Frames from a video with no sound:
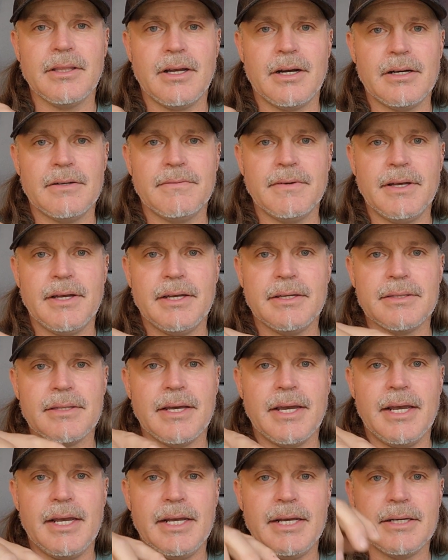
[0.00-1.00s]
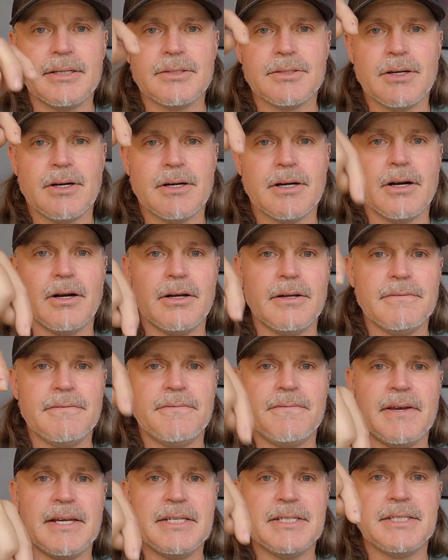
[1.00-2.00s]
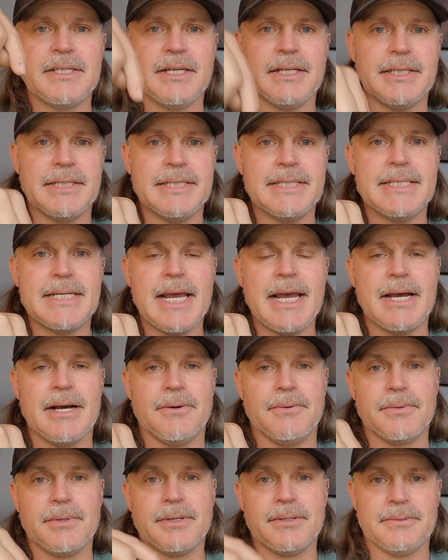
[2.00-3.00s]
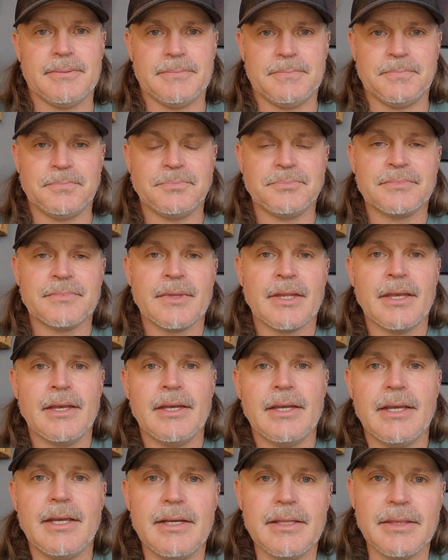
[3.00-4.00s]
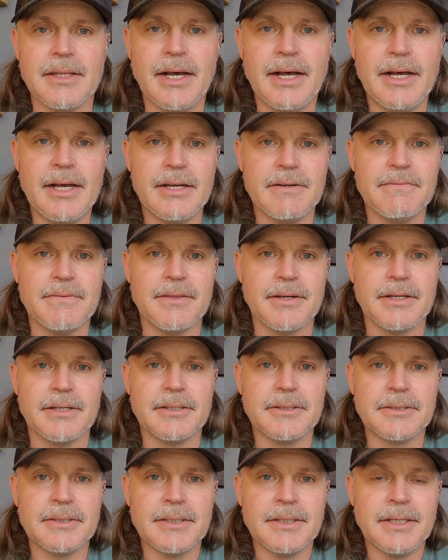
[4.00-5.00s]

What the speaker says: larvae and the eggs are all facing down in the hive there,